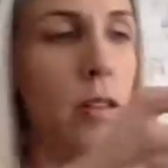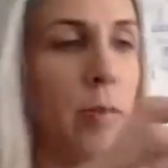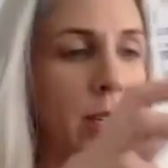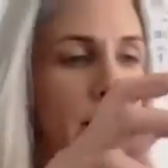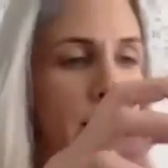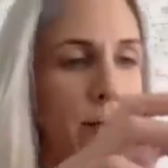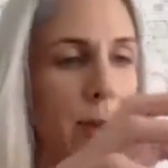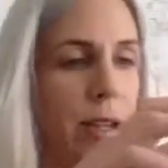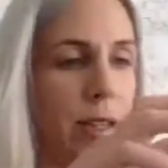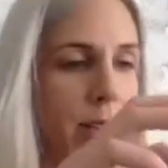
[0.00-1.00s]
let me take it
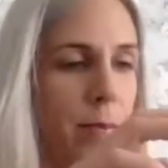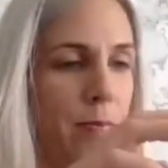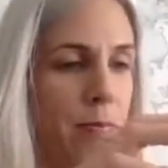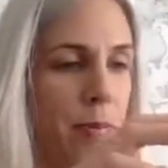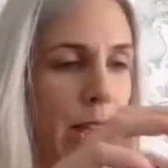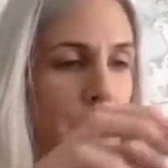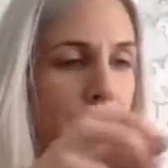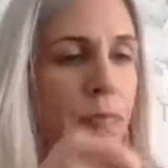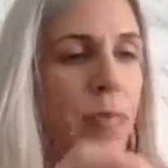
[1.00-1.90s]
back a step. Okay.